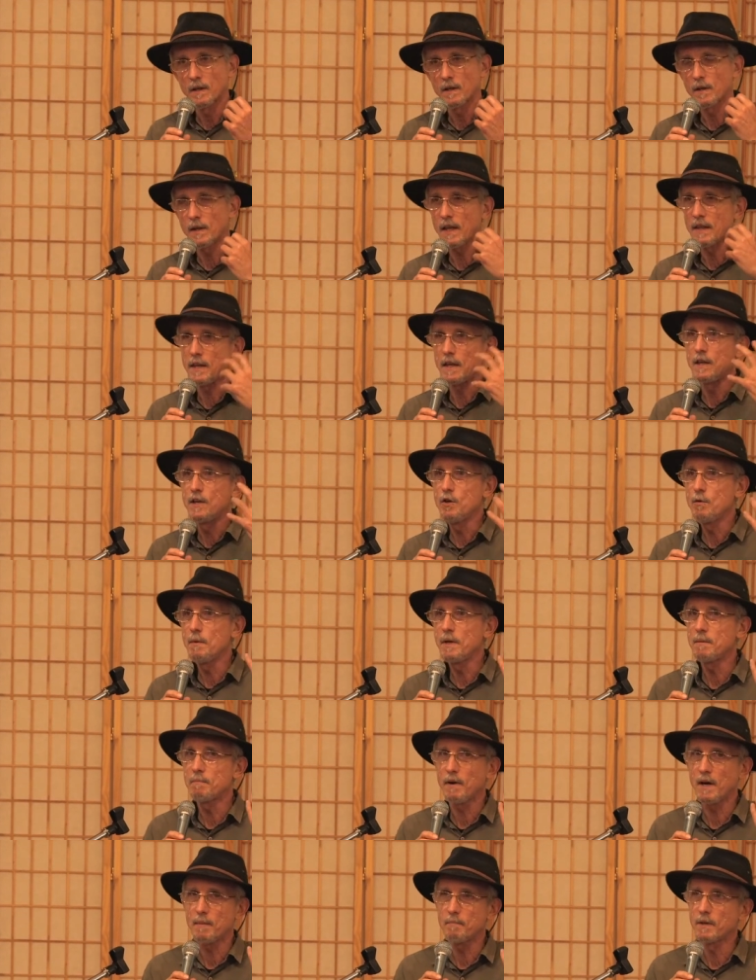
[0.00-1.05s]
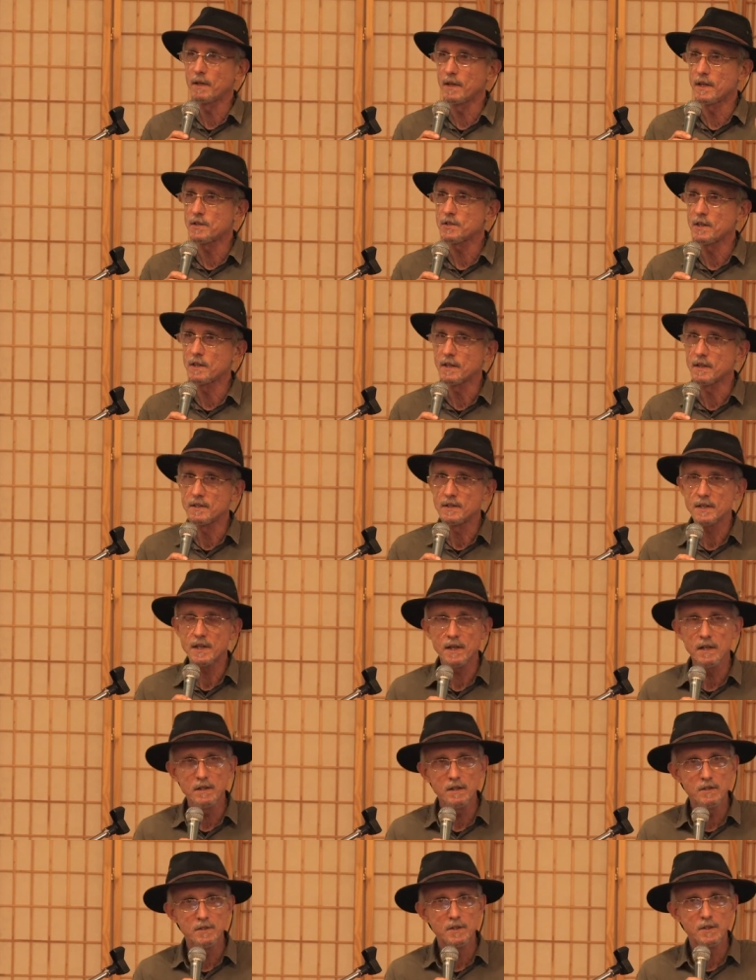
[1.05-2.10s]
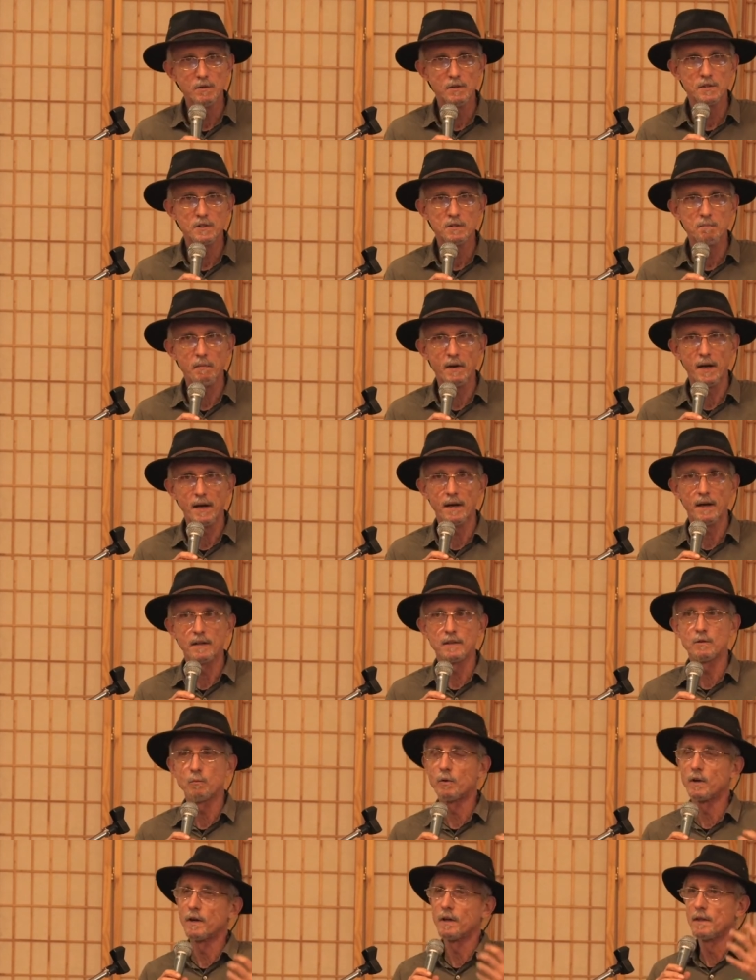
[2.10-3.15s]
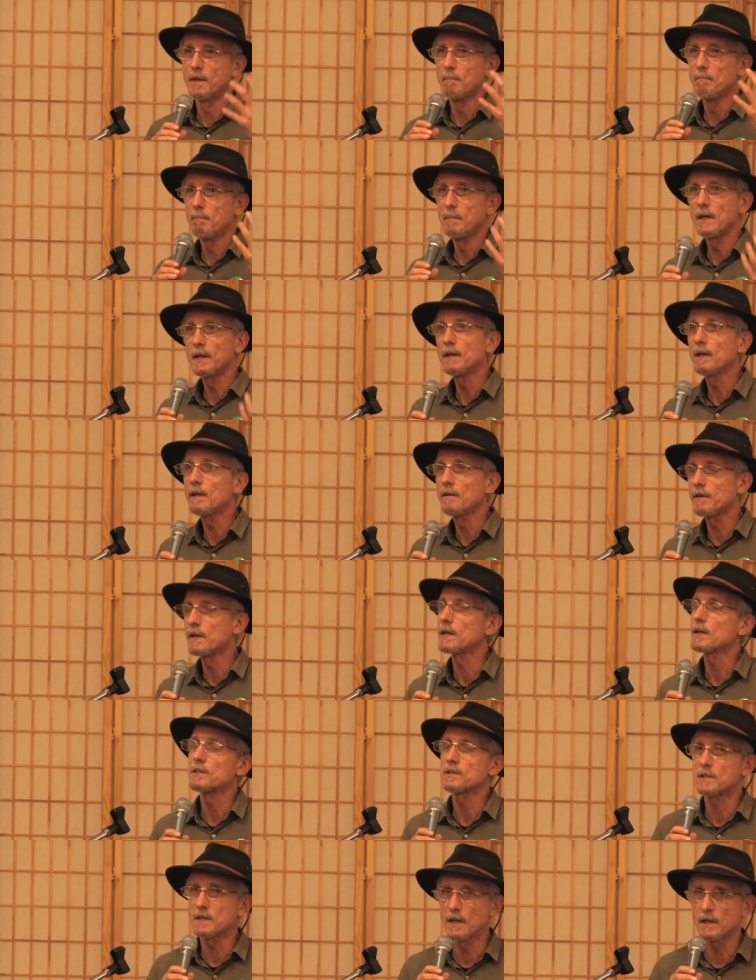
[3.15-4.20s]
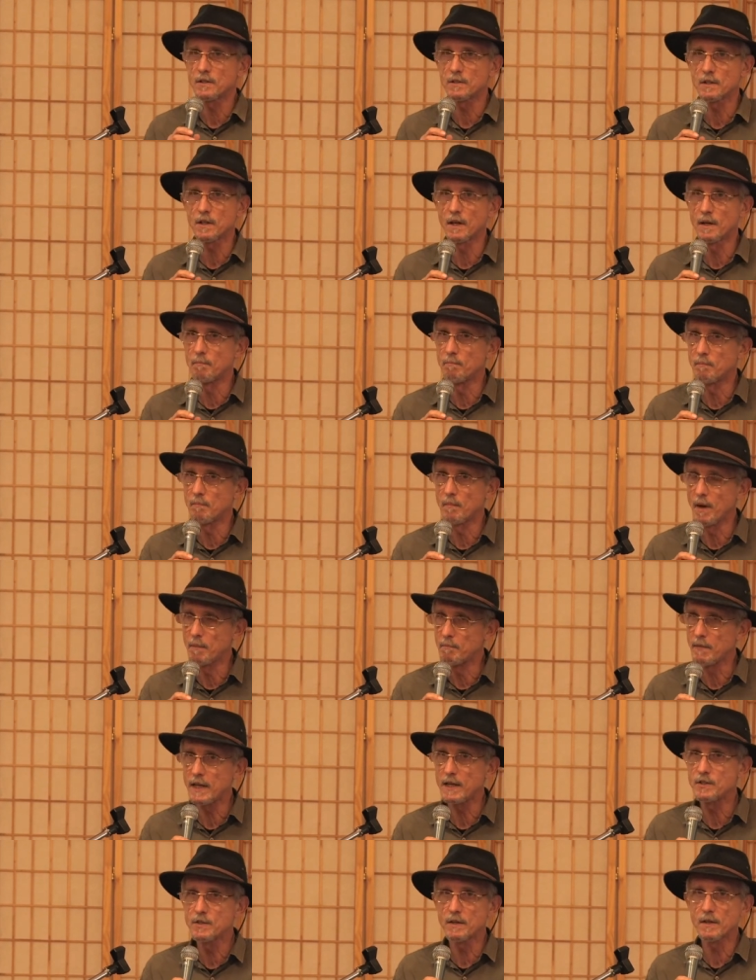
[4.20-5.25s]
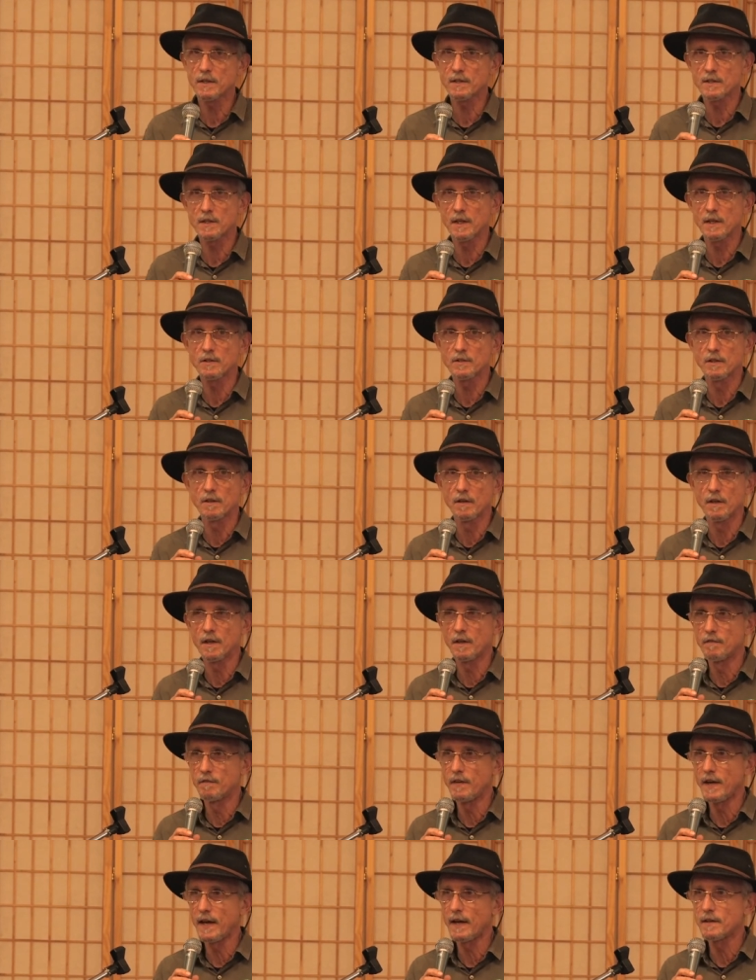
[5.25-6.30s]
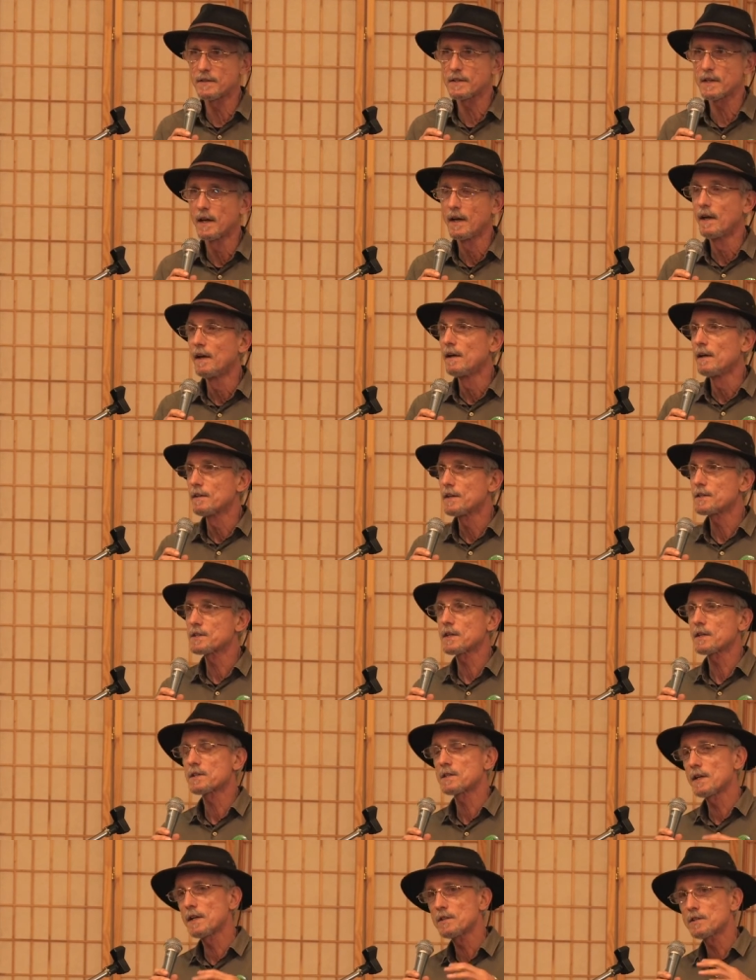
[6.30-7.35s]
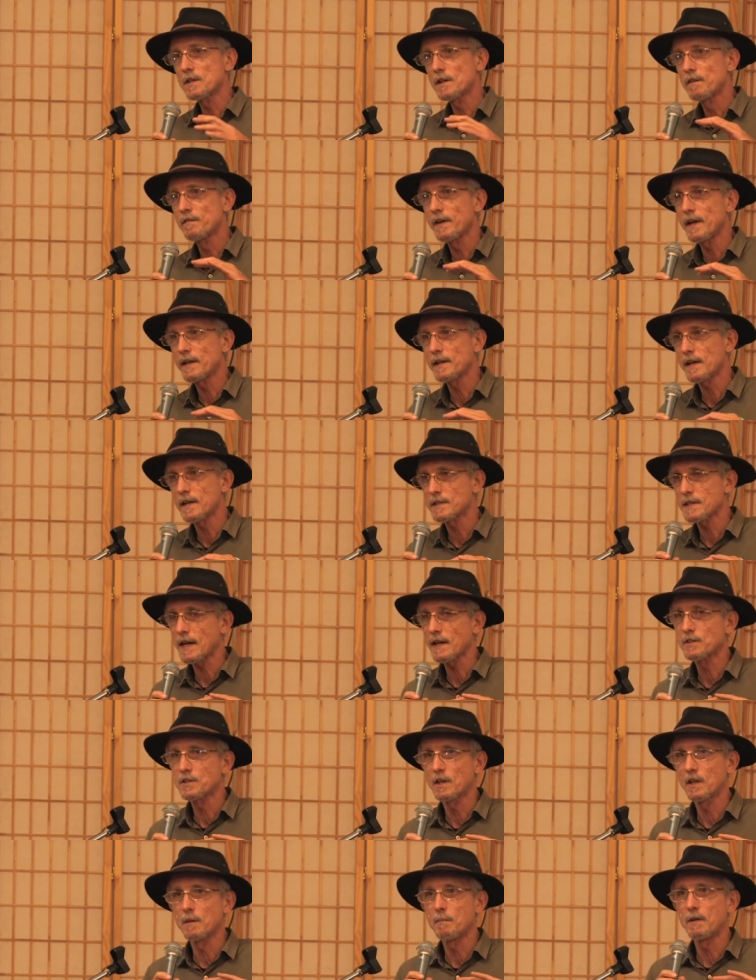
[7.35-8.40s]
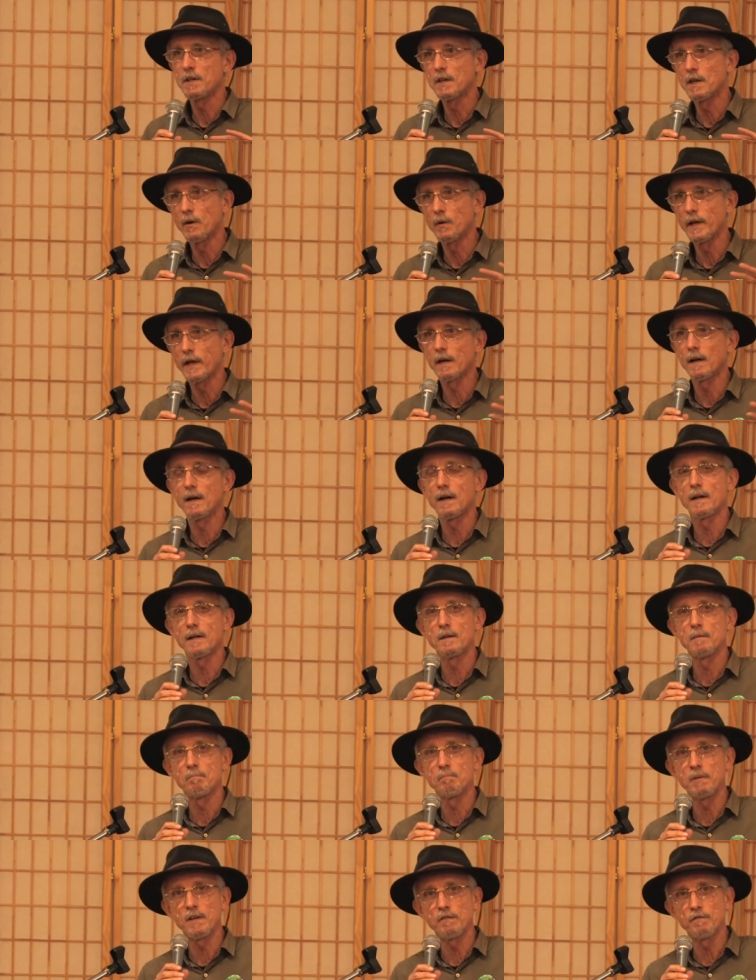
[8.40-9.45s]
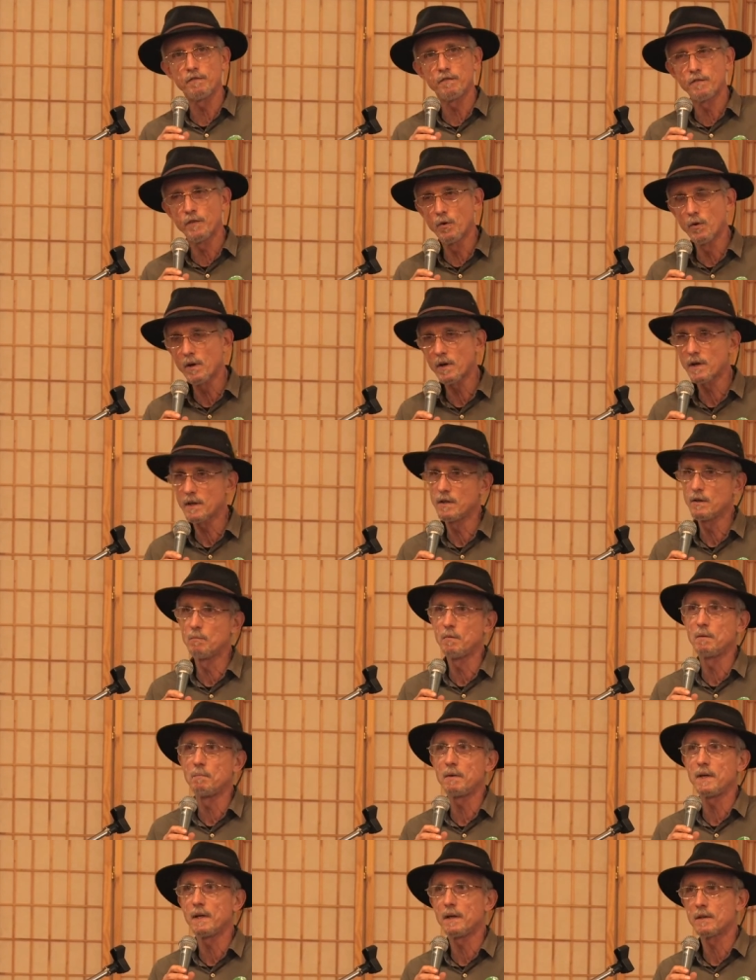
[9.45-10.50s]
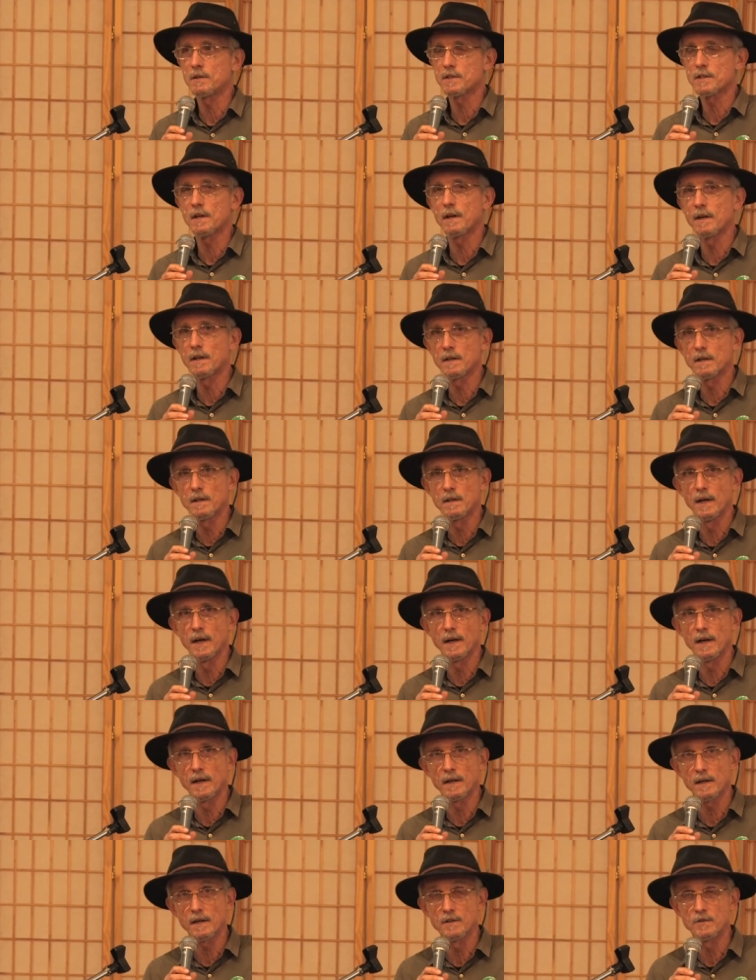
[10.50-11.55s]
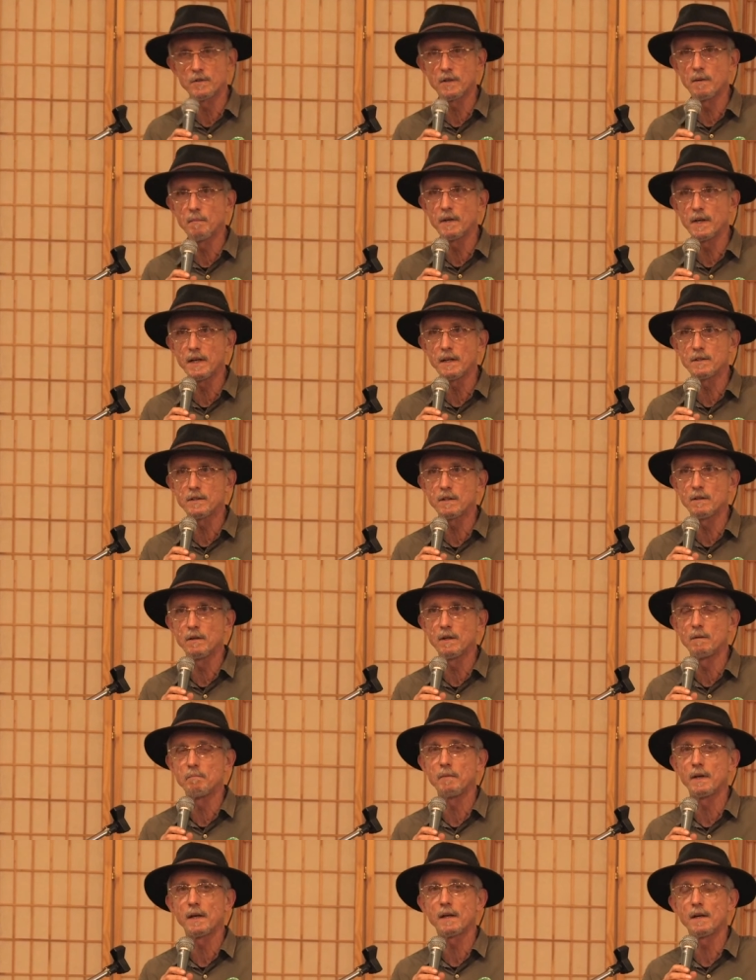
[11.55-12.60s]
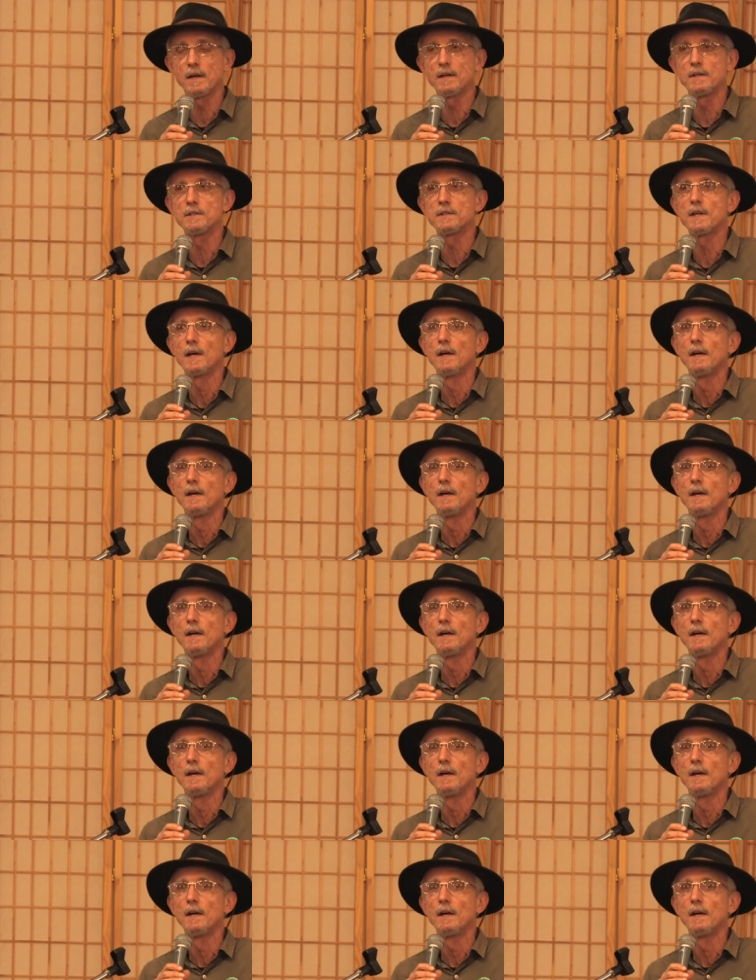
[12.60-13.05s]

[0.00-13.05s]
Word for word: okay, the human population continues to expand. We're in the middle of an extinction, a major extinction event. This extinction event has actually been going on before human beings started uh, contributing to it because